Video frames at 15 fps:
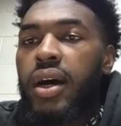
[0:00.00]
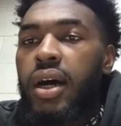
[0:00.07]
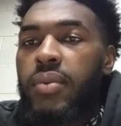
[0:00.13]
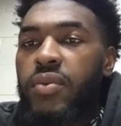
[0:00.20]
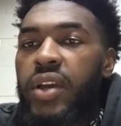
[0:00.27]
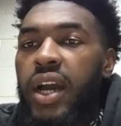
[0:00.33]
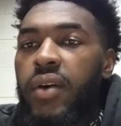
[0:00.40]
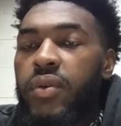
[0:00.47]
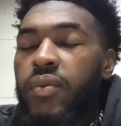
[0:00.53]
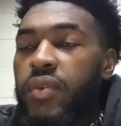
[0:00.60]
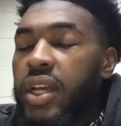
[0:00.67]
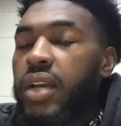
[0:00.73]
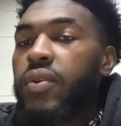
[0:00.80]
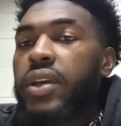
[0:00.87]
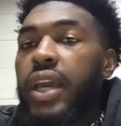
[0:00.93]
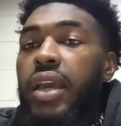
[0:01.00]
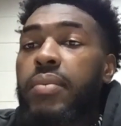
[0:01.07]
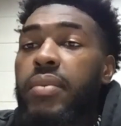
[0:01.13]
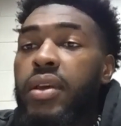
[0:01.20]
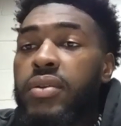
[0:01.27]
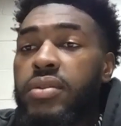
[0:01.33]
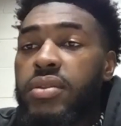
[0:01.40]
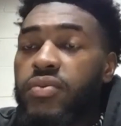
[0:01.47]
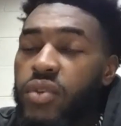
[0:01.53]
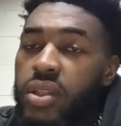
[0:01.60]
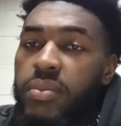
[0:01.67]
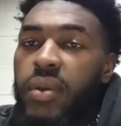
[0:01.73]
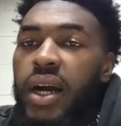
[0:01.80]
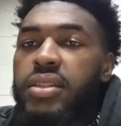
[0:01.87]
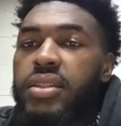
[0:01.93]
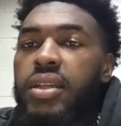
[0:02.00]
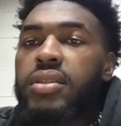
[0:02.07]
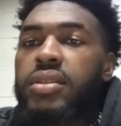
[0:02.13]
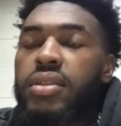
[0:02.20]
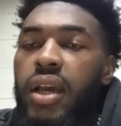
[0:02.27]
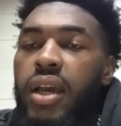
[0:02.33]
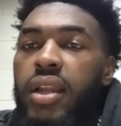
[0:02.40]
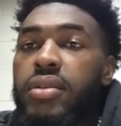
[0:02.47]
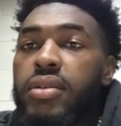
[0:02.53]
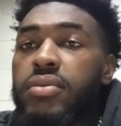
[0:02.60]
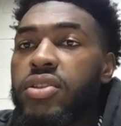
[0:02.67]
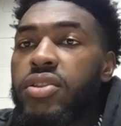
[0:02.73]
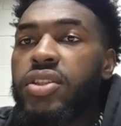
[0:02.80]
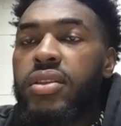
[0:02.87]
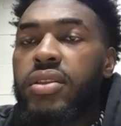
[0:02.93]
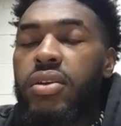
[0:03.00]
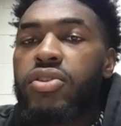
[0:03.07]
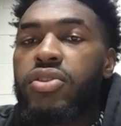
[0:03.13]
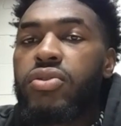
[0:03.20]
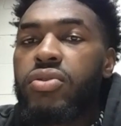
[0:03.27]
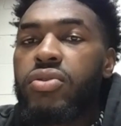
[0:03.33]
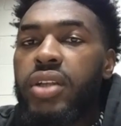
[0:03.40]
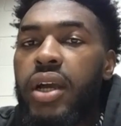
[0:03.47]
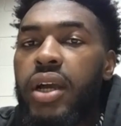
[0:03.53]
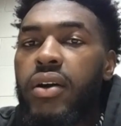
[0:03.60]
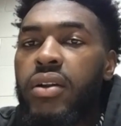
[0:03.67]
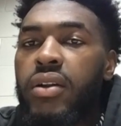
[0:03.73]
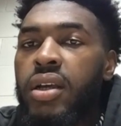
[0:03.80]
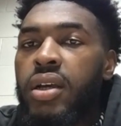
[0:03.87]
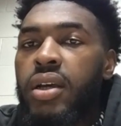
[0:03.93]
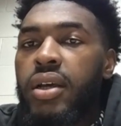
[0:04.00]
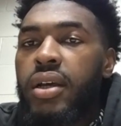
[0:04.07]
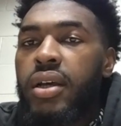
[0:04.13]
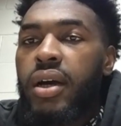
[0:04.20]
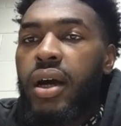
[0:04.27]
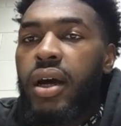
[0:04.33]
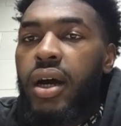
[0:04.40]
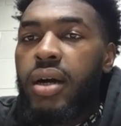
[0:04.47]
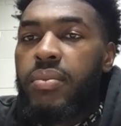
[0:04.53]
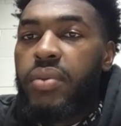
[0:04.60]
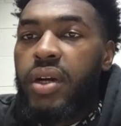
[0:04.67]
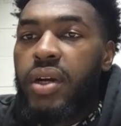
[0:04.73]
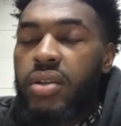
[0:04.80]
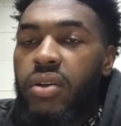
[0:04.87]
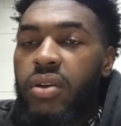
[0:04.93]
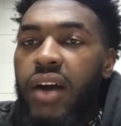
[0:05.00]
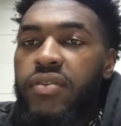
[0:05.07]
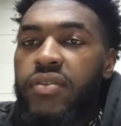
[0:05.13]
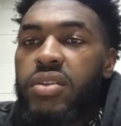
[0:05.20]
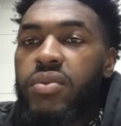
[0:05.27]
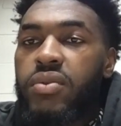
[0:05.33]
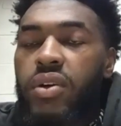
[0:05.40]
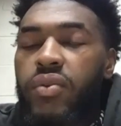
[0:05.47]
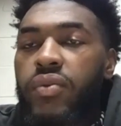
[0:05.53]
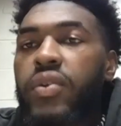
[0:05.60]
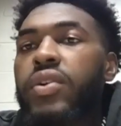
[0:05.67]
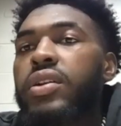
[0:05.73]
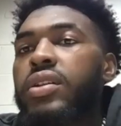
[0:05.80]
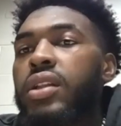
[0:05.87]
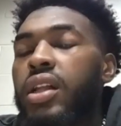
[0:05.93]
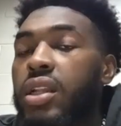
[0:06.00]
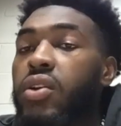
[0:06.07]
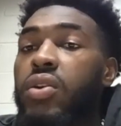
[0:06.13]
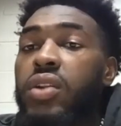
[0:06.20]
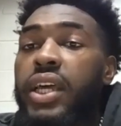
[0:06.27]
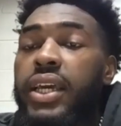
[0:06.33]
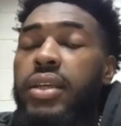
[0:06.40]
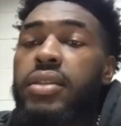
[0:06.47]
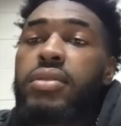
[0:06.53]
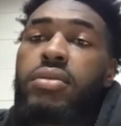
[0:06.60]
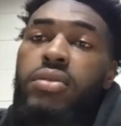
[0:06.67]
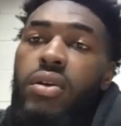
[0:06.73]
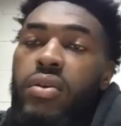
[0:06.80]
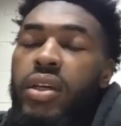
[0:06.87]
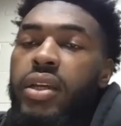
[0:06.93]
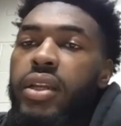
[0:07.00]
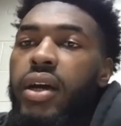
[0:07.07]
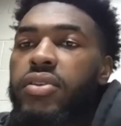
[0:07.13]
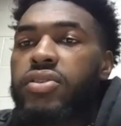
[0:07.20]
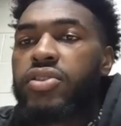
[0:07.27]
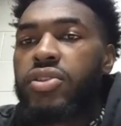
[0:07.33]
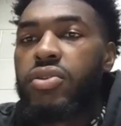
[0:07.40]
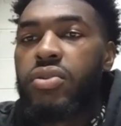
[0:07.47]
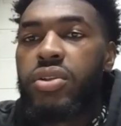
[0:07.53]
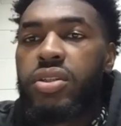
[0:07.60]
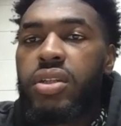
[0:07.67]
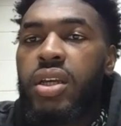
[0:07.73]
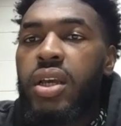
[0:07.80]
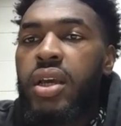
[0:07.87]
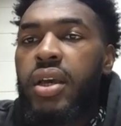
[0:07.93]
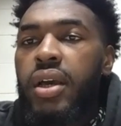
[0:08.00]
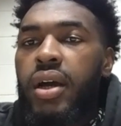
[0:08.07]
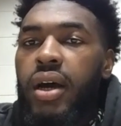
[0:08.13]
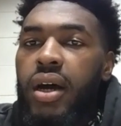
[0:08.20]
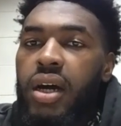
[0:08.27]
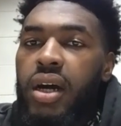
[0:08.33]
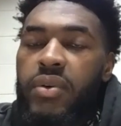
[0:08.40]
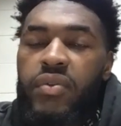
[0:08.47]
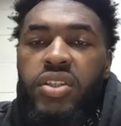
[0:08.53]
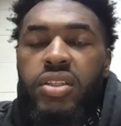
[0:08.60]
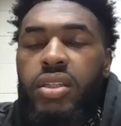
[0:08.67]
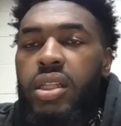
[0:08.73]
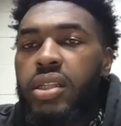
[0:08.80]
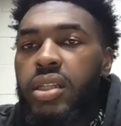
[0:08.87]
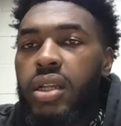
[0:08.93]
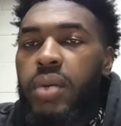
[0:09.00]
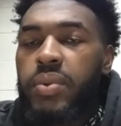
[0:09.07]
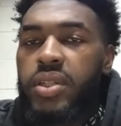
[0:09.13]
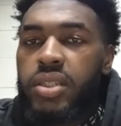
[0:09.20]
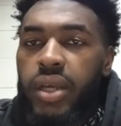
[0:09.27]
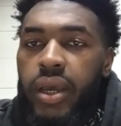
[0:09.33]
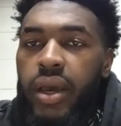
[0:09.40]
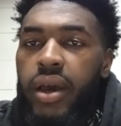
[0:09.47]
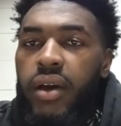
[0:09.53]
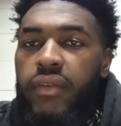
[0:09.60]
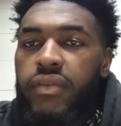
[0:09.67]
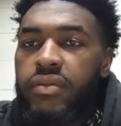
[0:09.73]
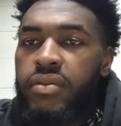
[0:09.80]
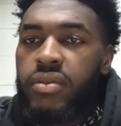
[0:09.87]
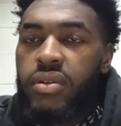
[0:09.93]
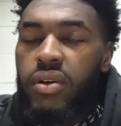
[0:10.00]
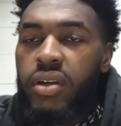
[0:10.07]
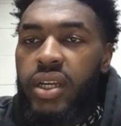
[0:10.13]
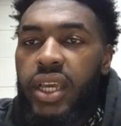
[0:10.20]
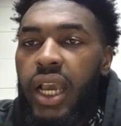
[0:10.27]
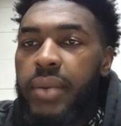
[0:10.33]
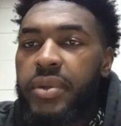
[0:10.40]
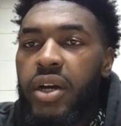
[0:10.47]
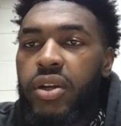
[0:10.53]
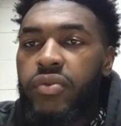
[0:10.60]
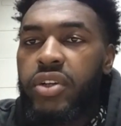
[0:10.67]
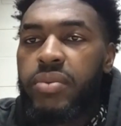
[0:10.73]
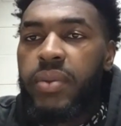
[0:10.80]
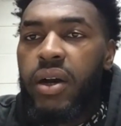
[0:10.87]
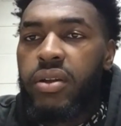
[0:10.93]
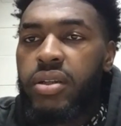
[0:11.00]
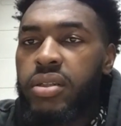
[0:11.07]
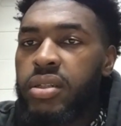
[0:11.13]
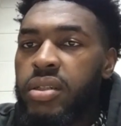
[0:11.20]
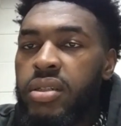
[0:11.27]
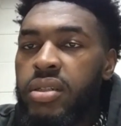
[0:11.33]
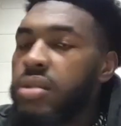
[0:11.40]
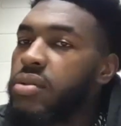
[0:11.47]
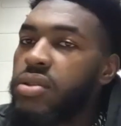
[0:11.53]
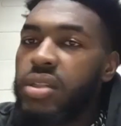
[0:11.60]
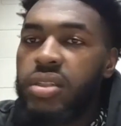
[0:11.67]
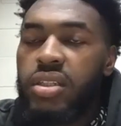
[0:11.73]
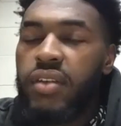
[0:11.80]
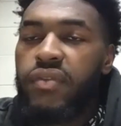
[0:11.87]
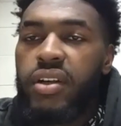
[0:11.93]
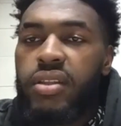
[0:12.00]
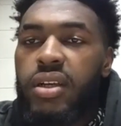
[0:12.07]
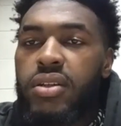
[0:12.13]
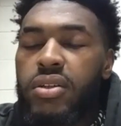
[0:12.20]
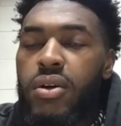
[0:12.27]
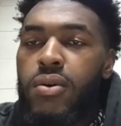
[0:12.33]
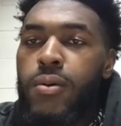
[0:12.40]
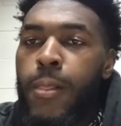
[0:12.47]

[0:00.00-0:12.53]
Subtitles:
we came in with the mindset to kind of shut those shooters down. But, you know, obviously we were a little late, you know, getting out to shooters. And we just cleaned it up in the second half. You know, it came down to rebounding and stuff like that. So.